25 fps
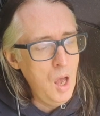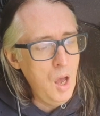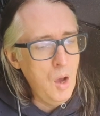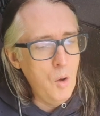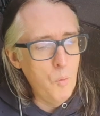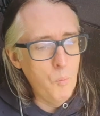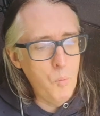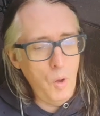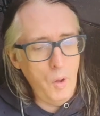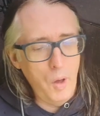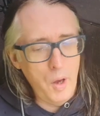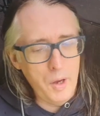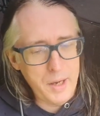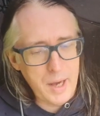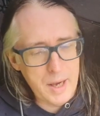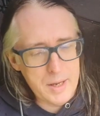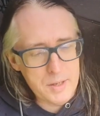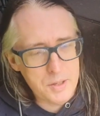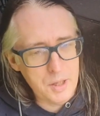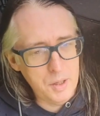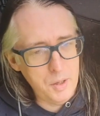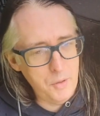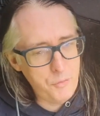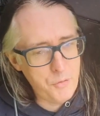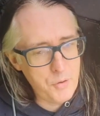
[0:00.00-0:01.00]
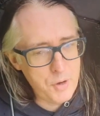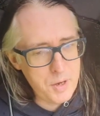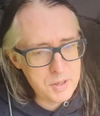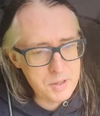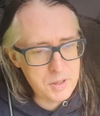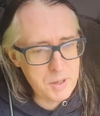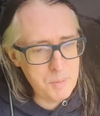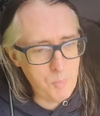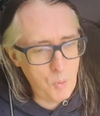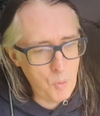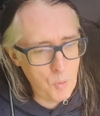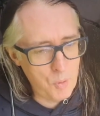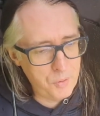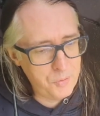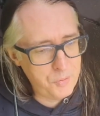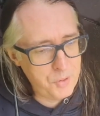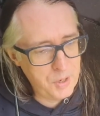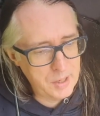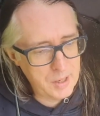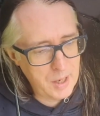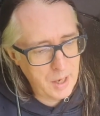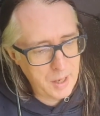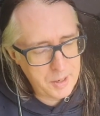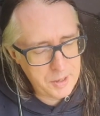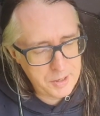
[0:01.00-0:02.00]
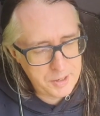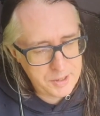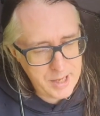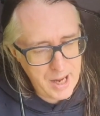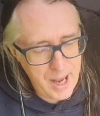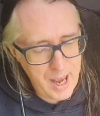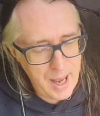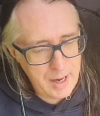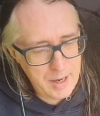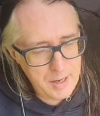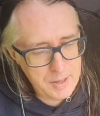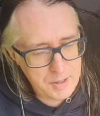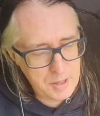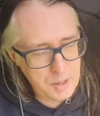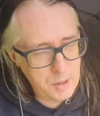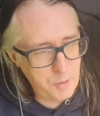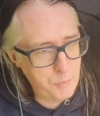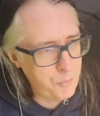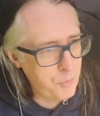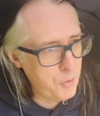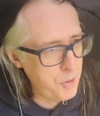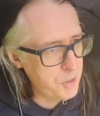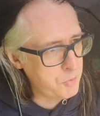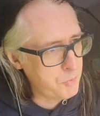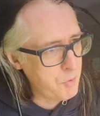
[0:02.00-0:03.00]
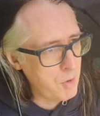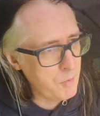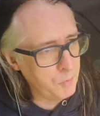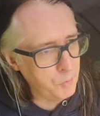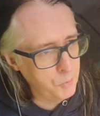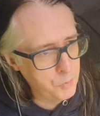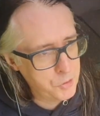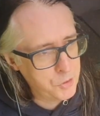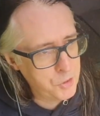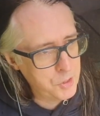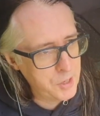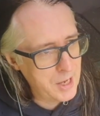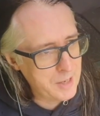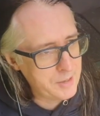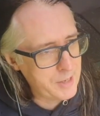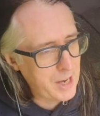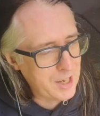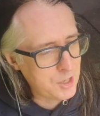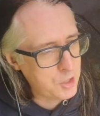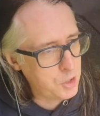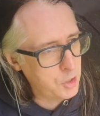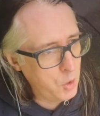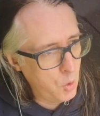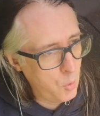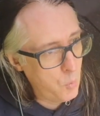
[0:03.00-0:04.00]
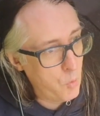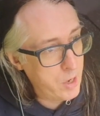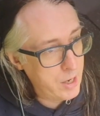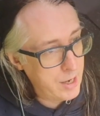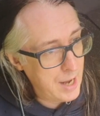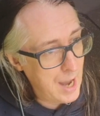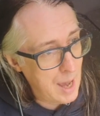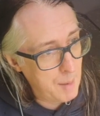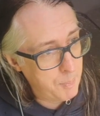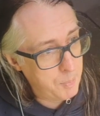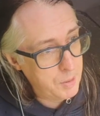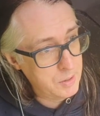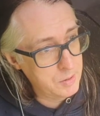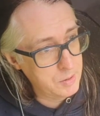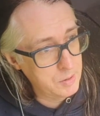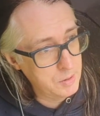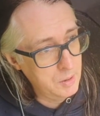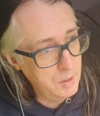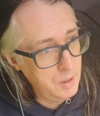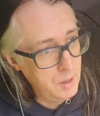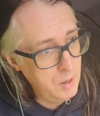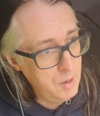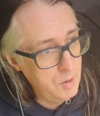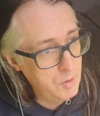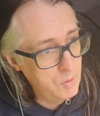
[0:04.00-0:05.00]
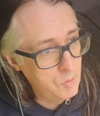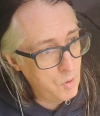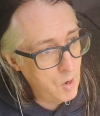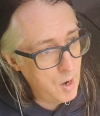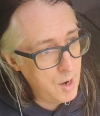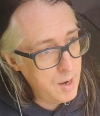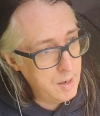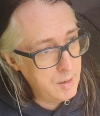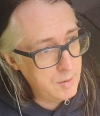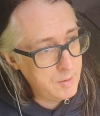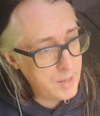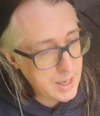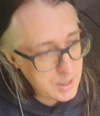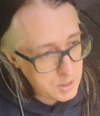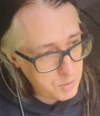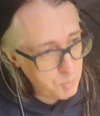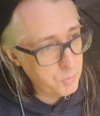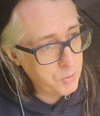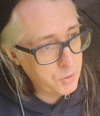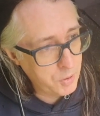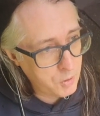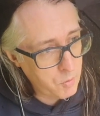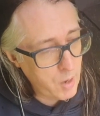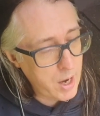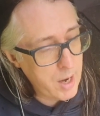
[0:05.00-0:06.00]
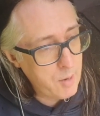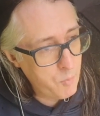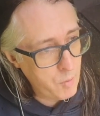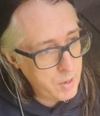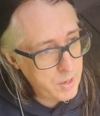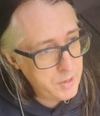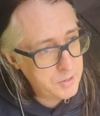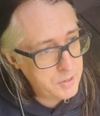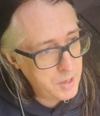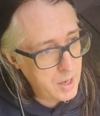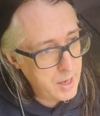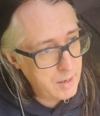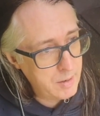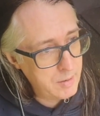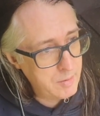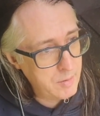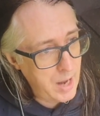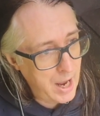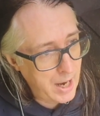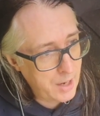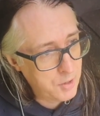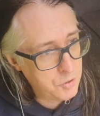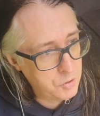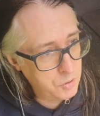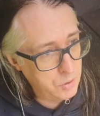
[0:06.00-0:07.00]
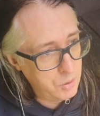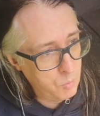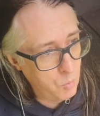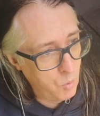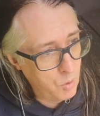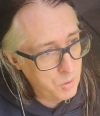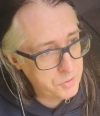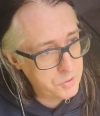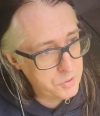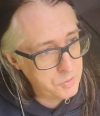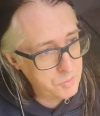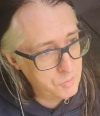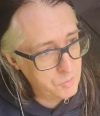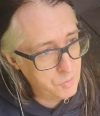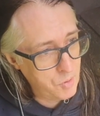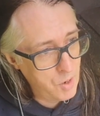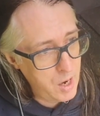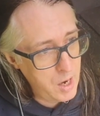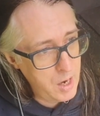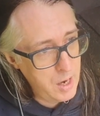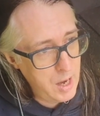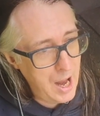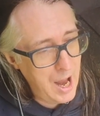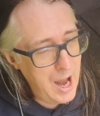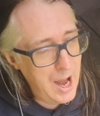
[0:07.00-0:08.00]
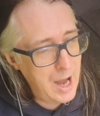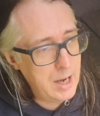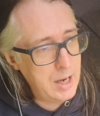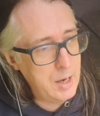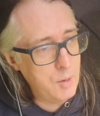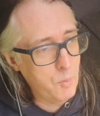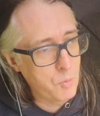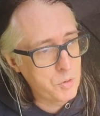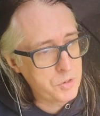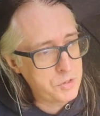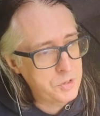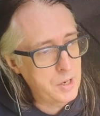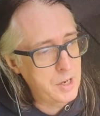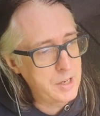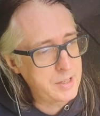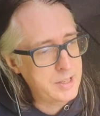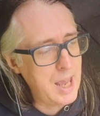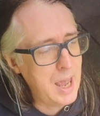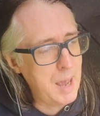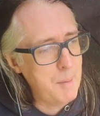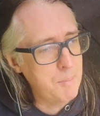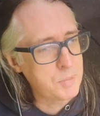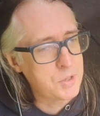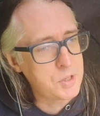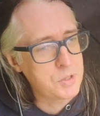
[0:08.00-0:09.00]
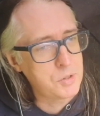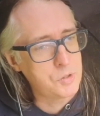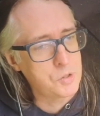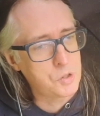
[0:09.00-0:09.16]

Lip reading: Well, okay, so the first important thing to understand is that the first revolution has actually already happened, right? That's what the Great Reset actually was, right? And it was an attempt